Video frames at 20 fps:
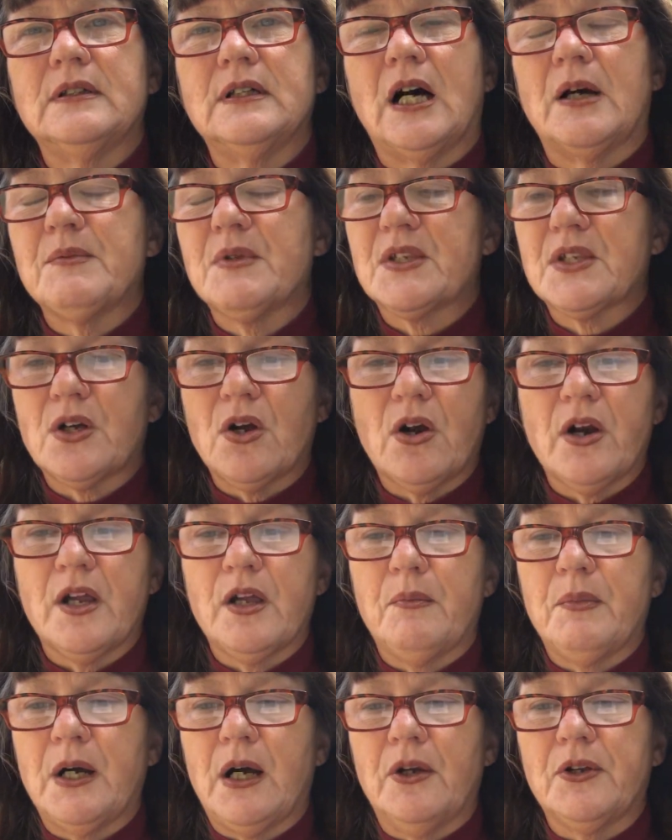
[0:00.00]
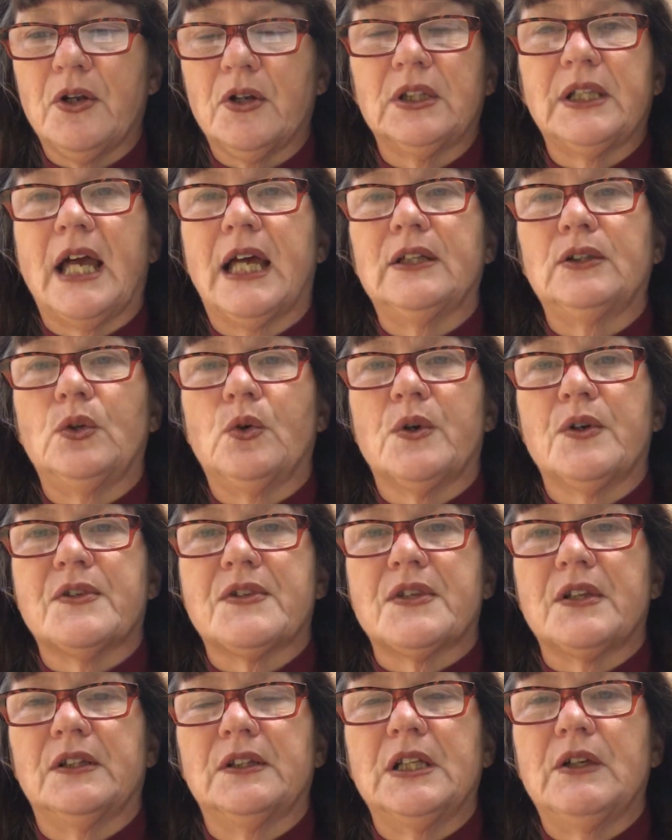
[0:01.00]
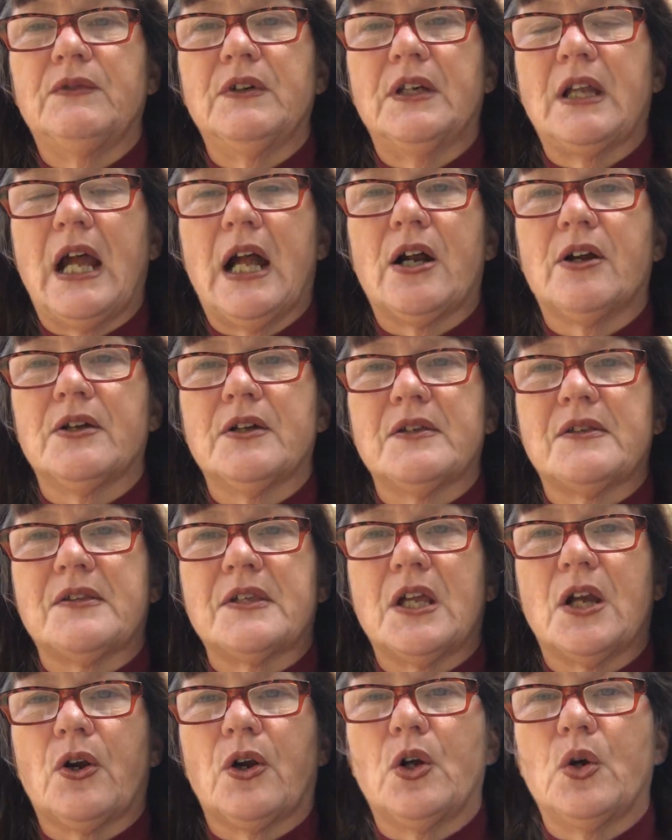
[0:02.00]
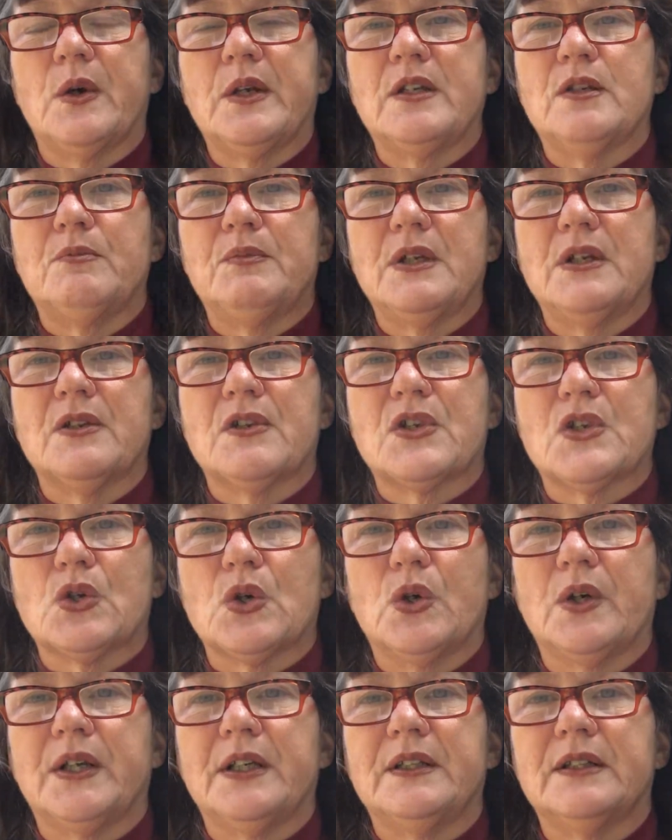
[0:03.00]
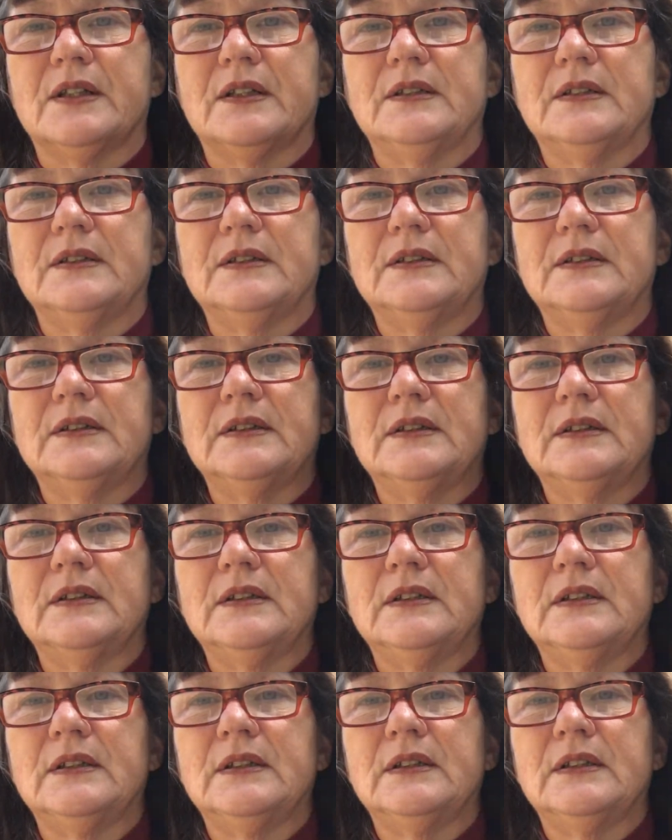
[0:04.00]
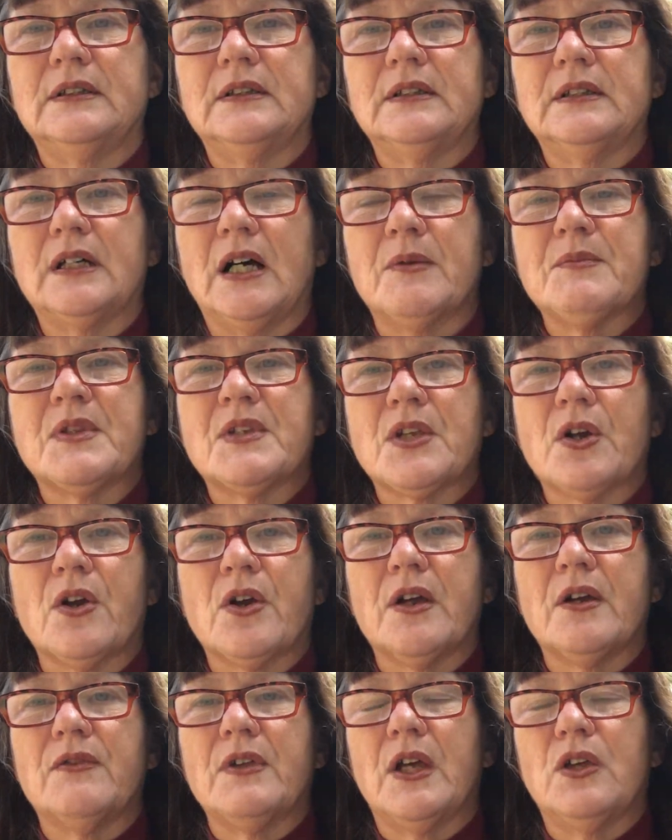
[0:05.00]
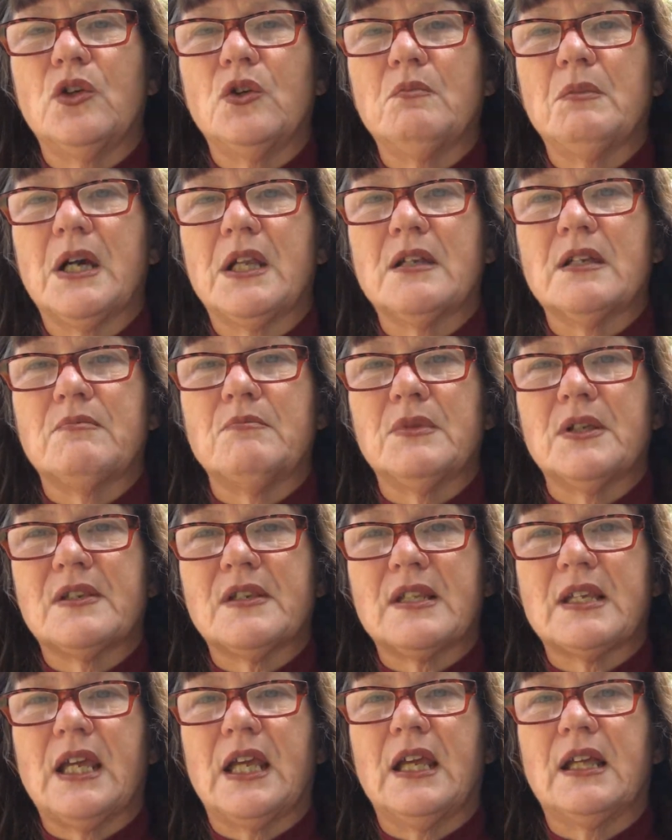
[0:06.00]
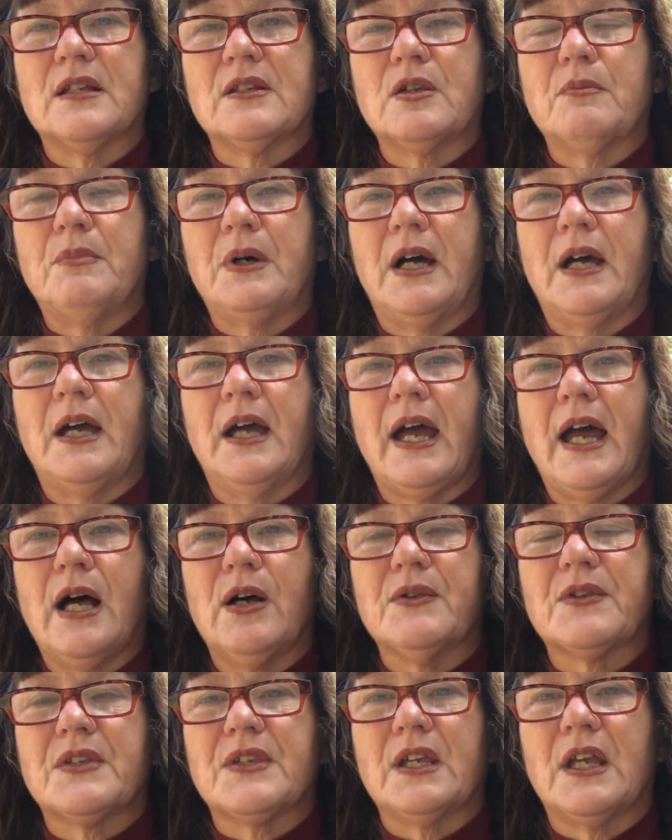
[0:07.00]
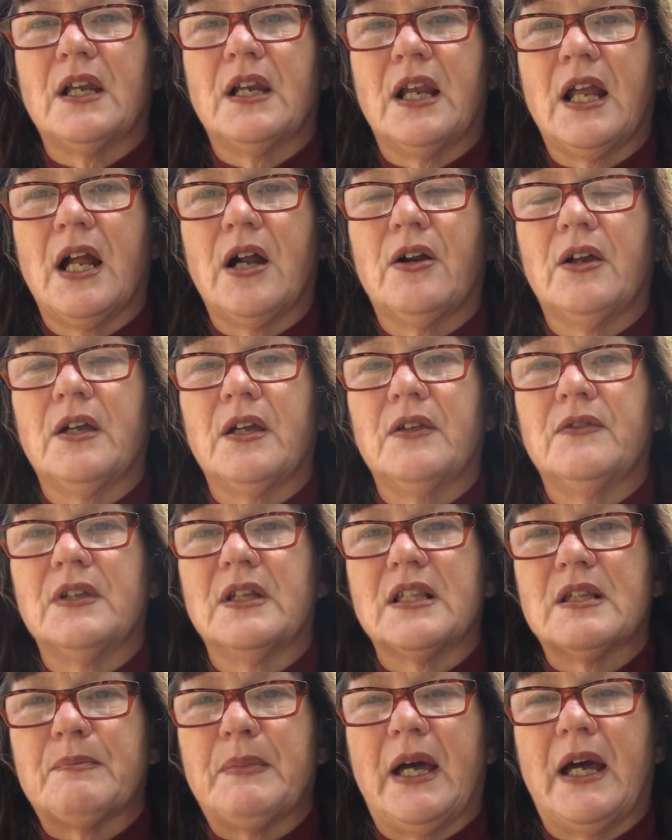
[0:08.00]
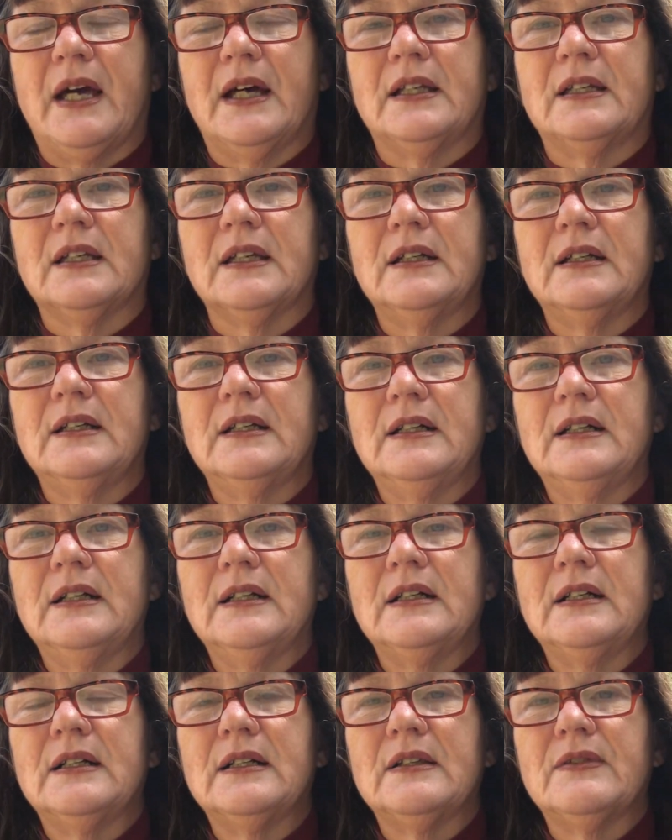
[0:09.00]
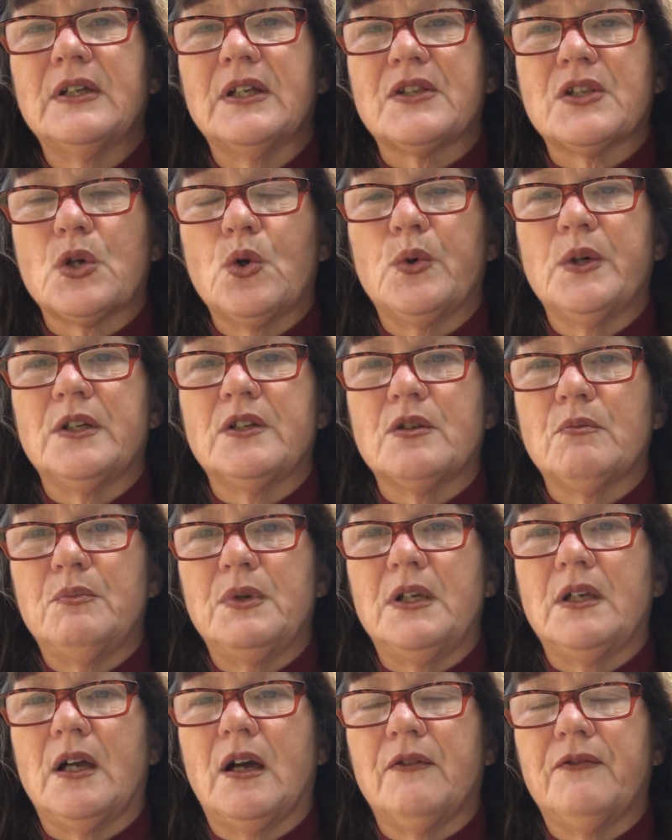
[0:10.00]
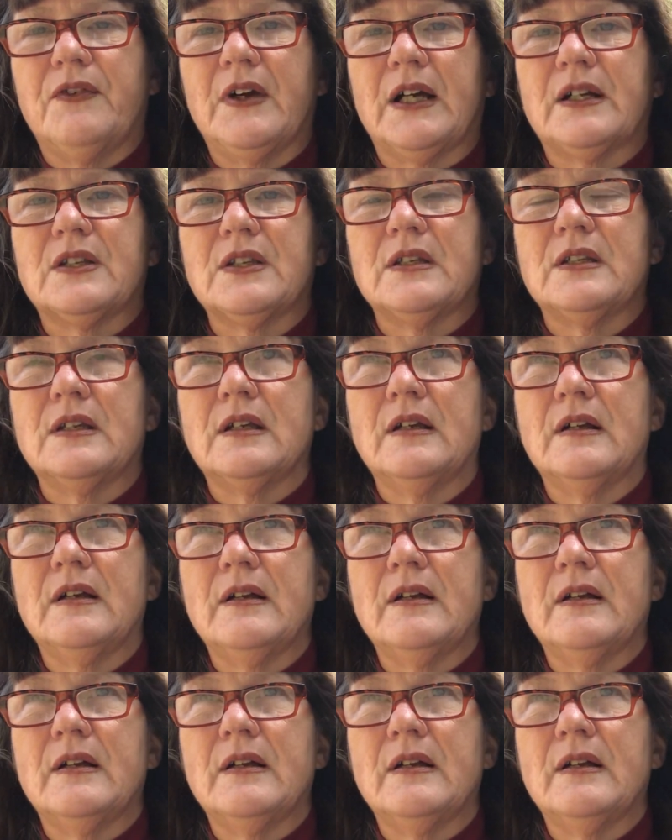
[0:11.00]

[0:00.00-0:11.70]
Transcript: I'm sorry about your landlords that live in areas that are going to be destroyed. I'm sorry that you made a mistake to buy a house in an area that's bad, that's going to be affected.